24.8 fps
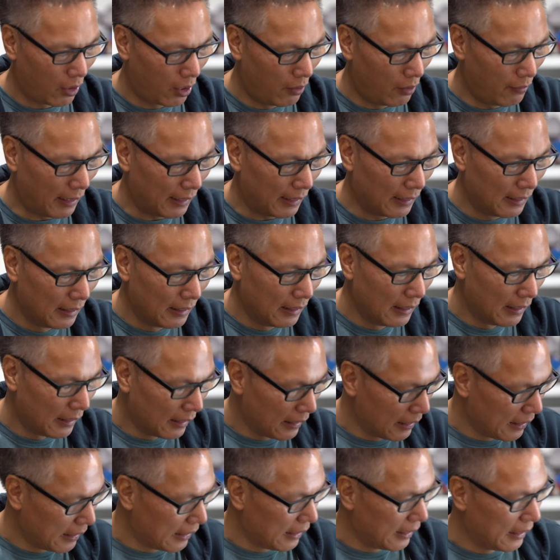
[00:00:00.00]
All right.
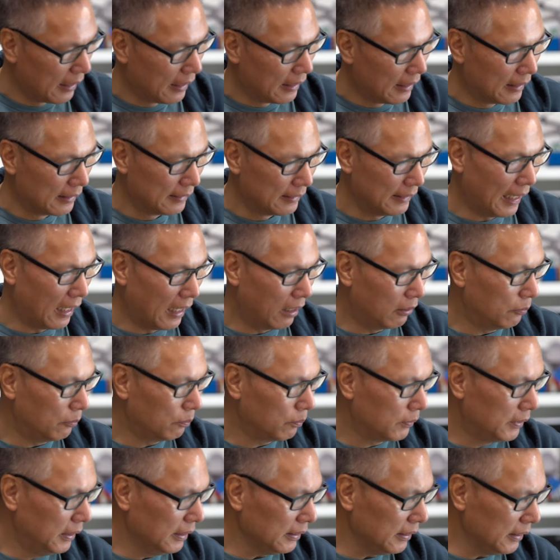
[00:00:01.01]
Now,
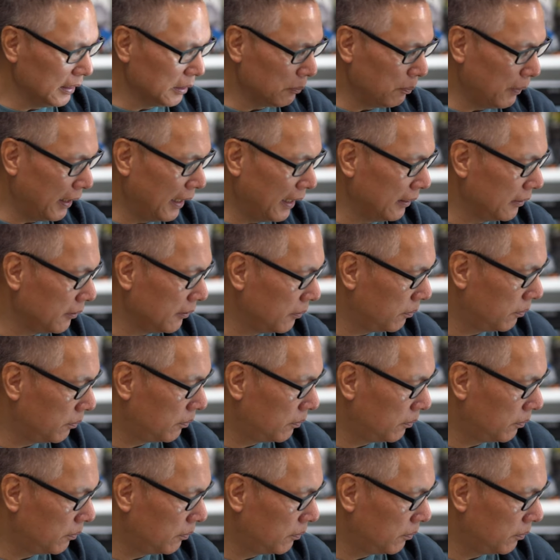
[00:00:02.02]
this is meant